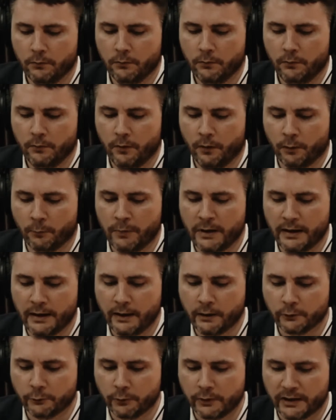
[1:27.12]
are being
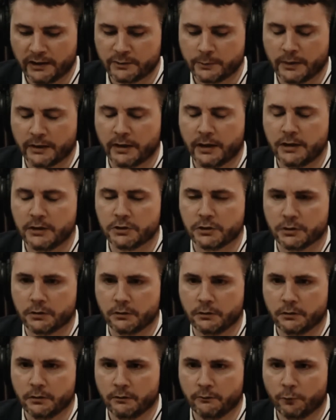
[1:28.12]
held to an expectation
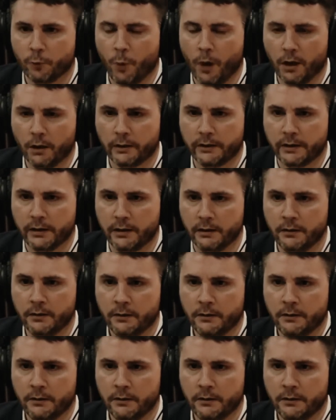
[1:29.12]
of quality.